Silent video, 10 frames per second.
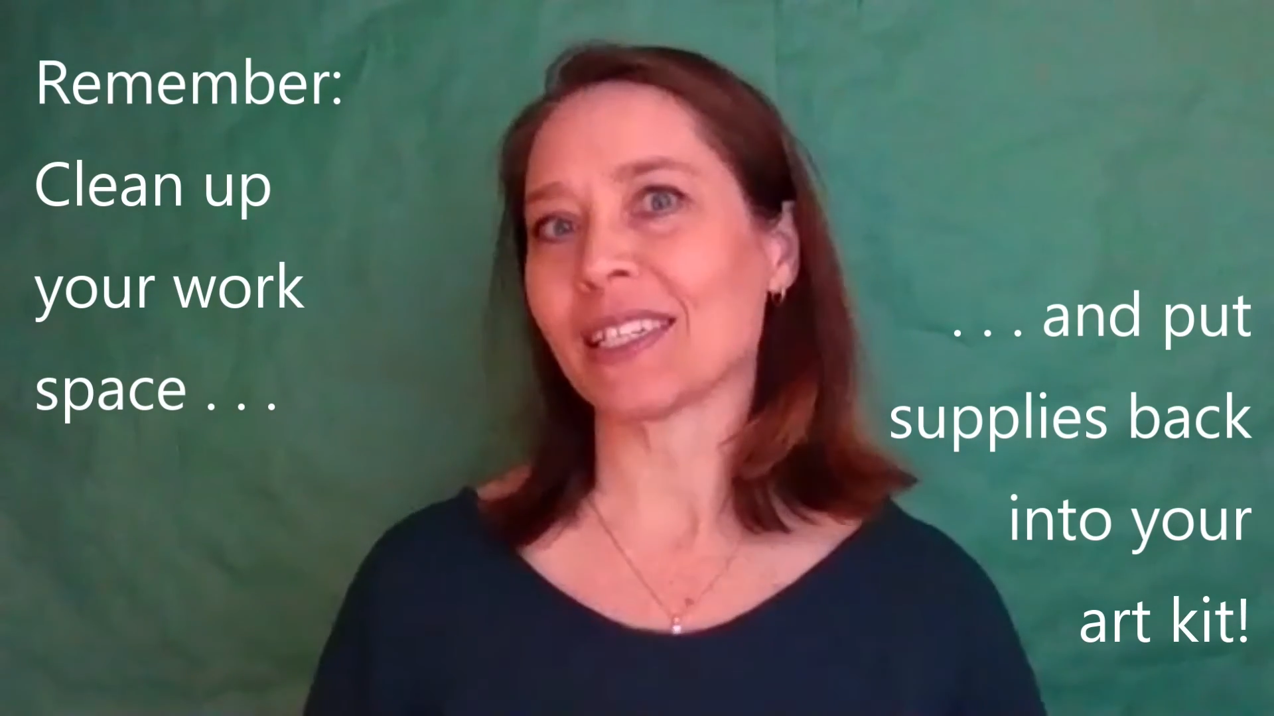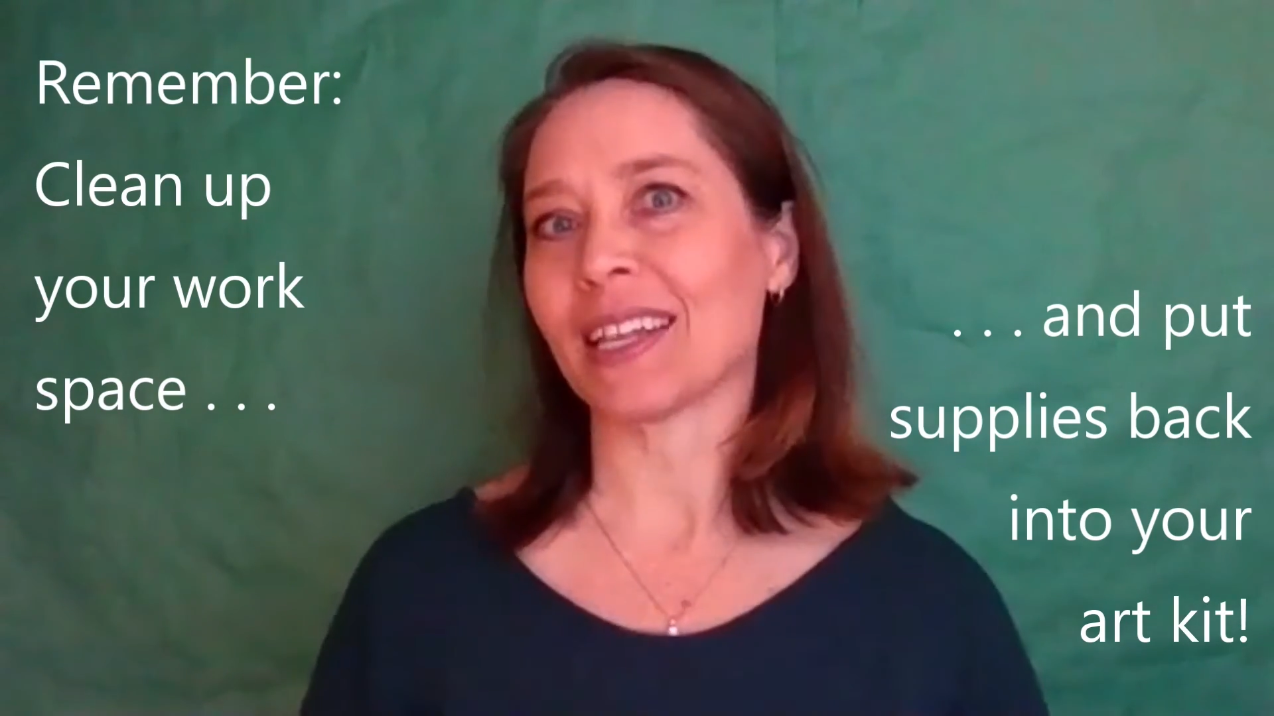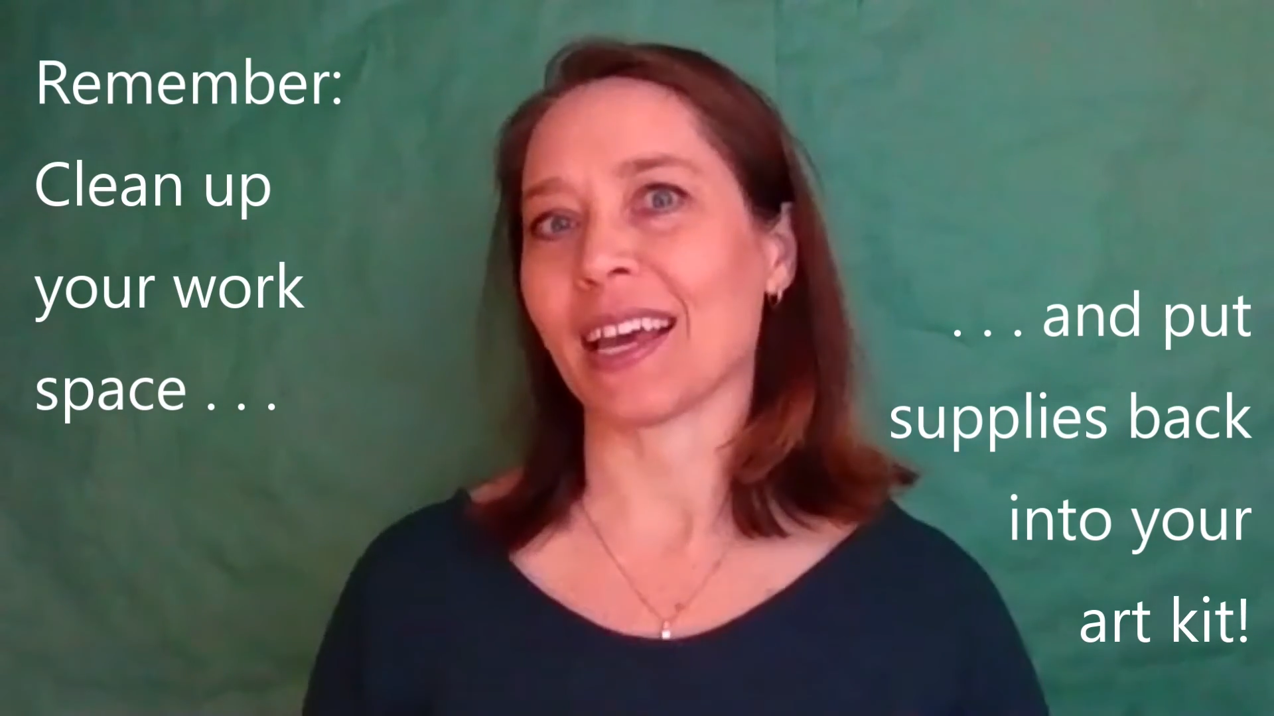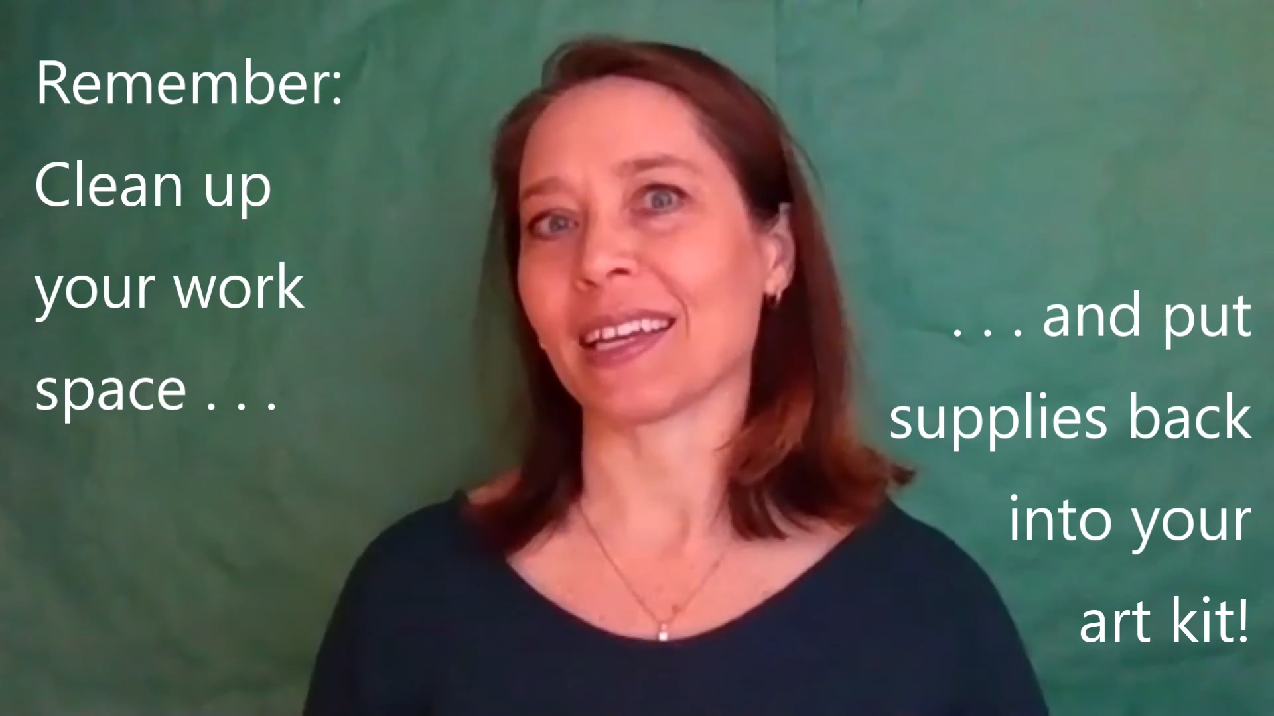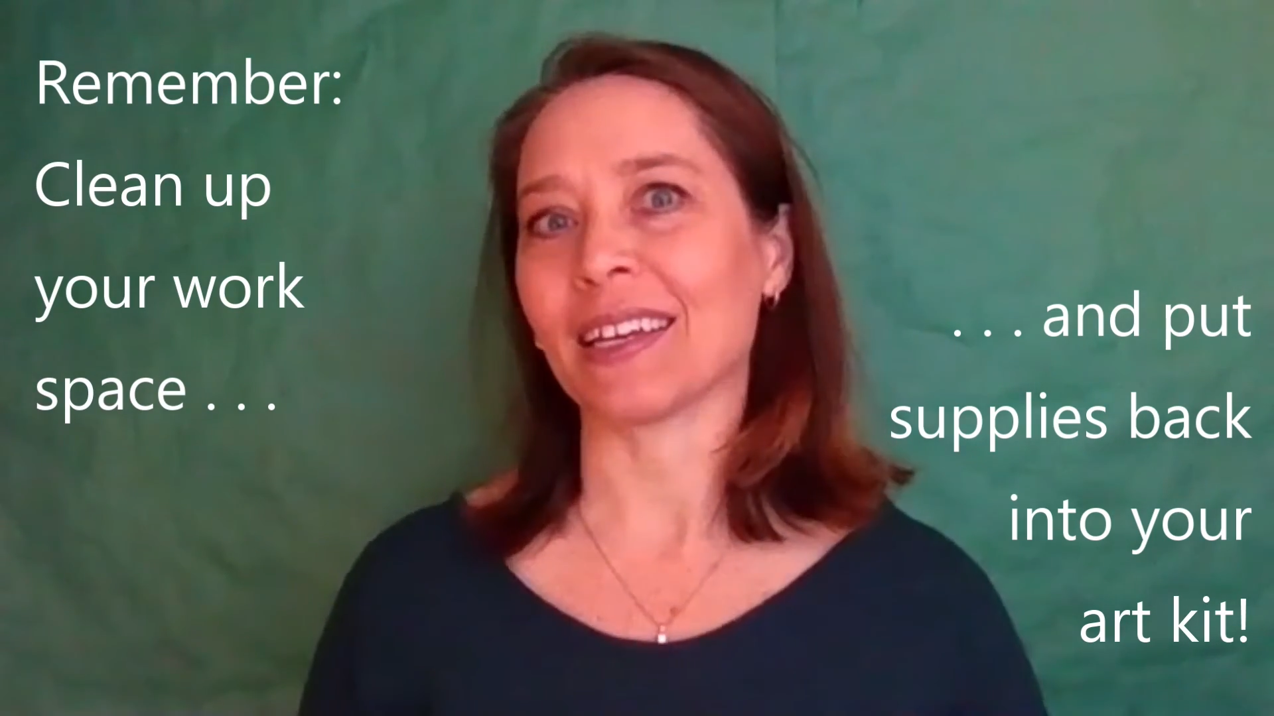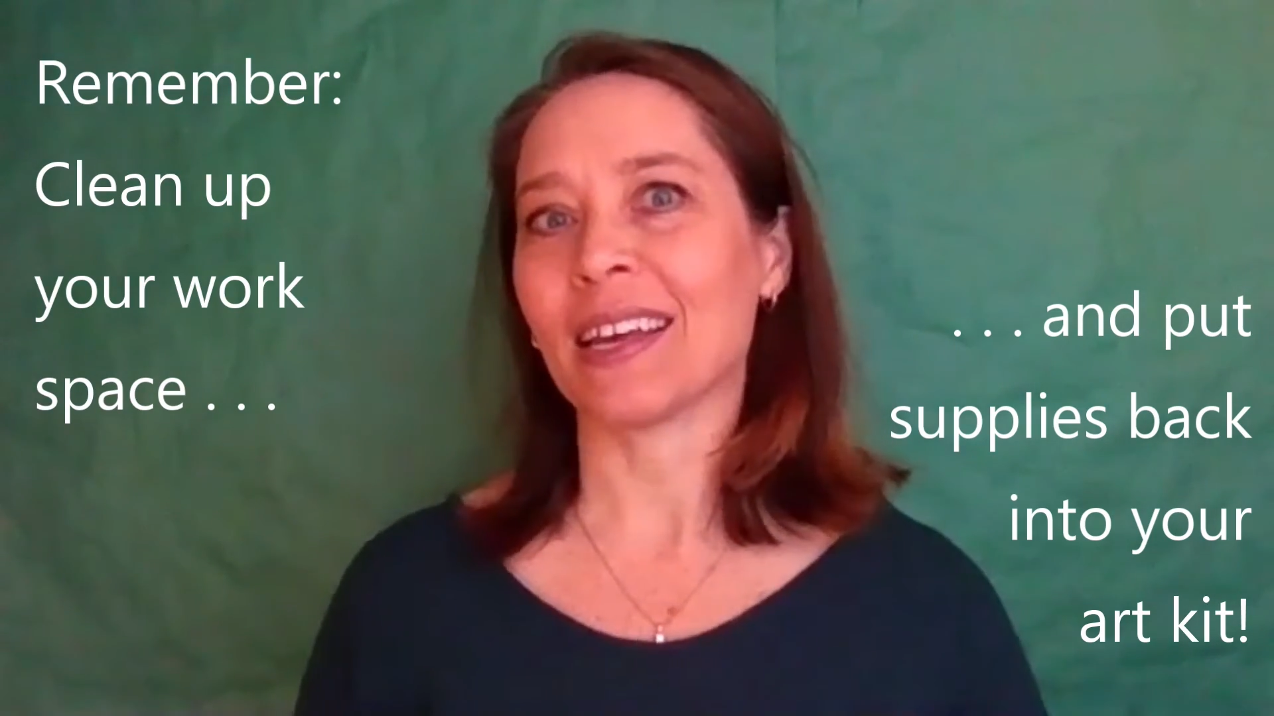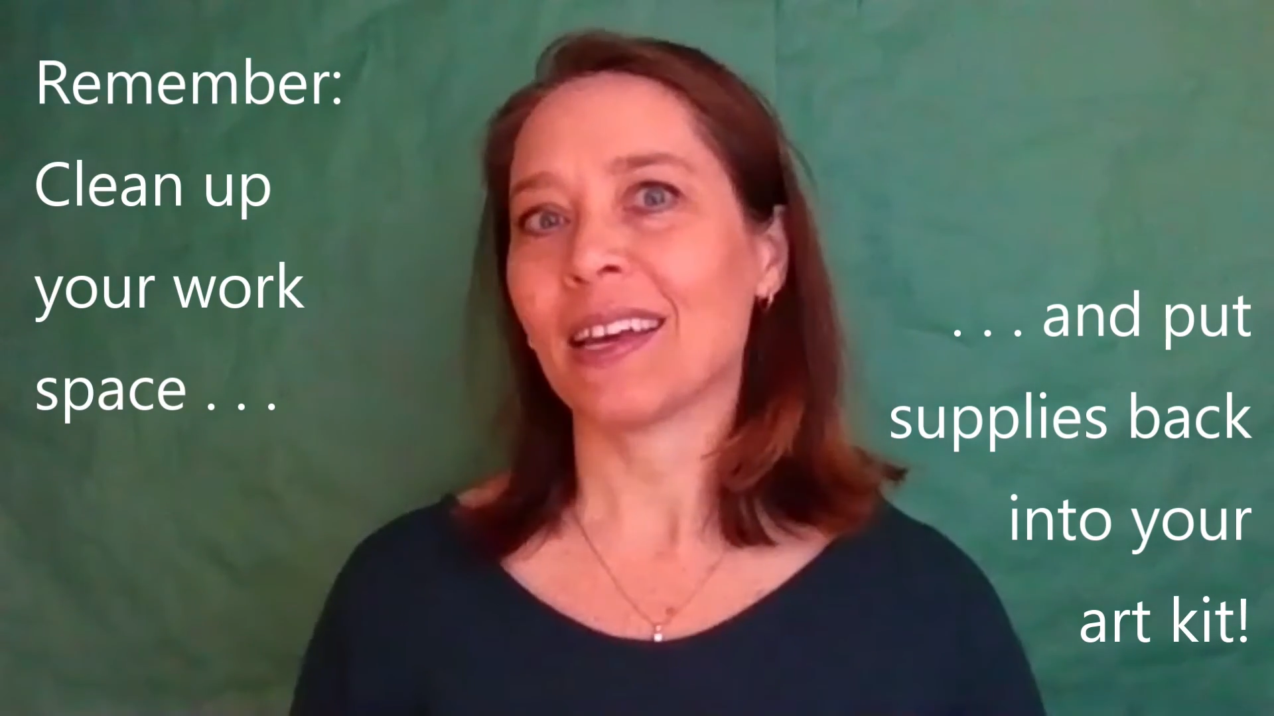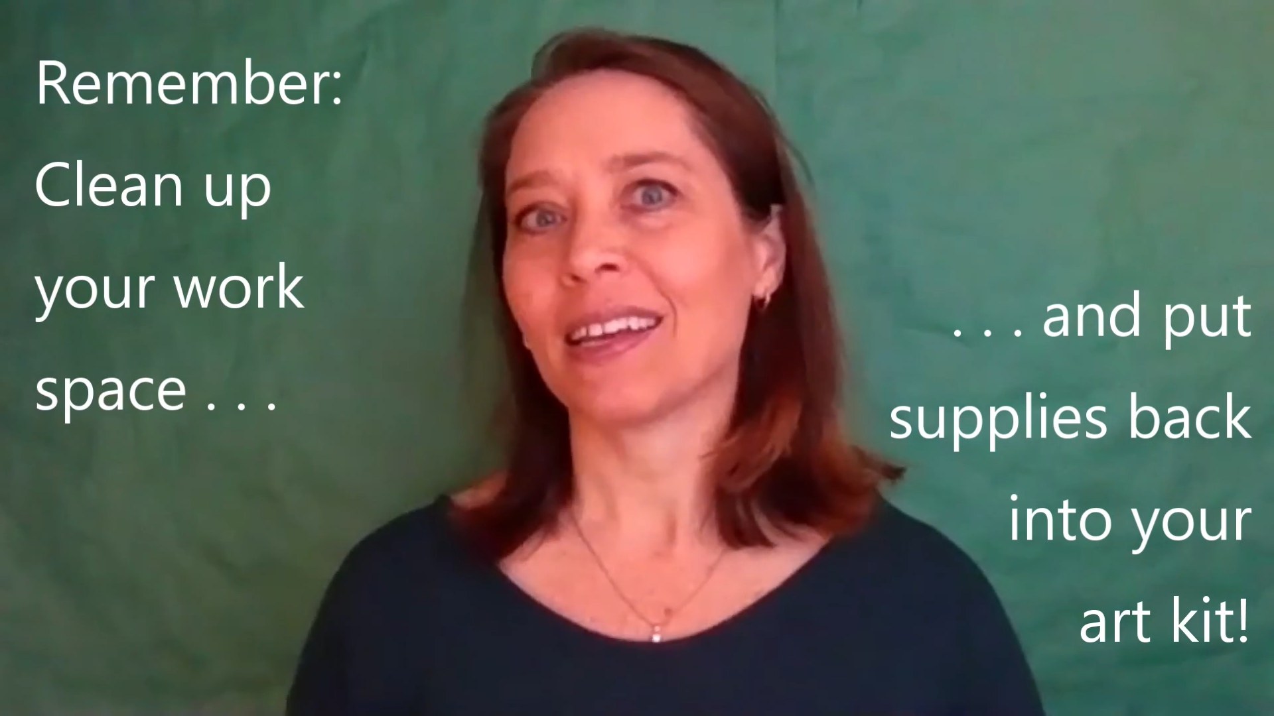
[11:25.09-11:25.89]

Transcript: today.